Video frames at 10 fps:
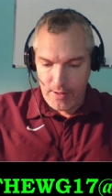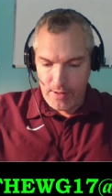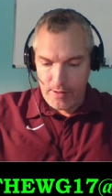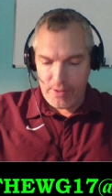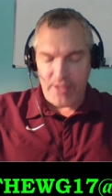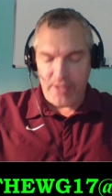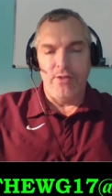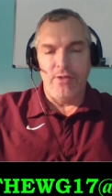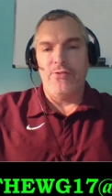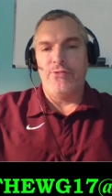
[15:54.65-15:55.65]
like
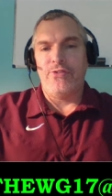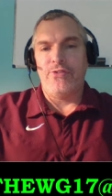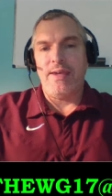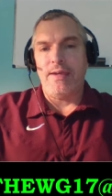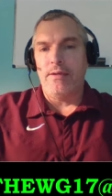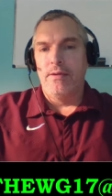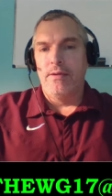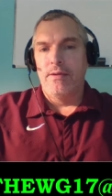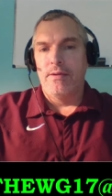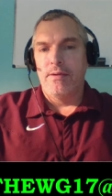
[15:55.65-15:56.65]
you're saying,
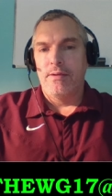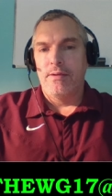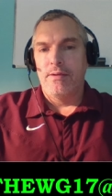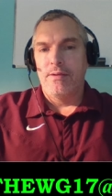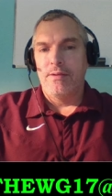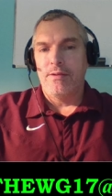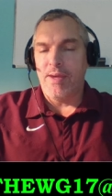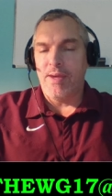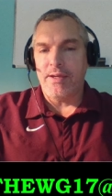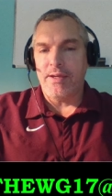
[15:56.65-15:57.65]
you're
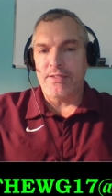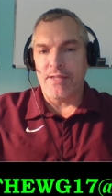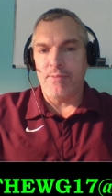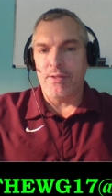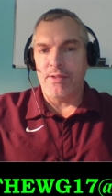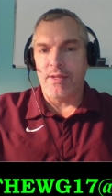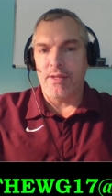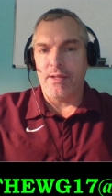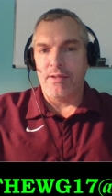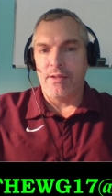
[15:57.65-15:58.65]
making a statement that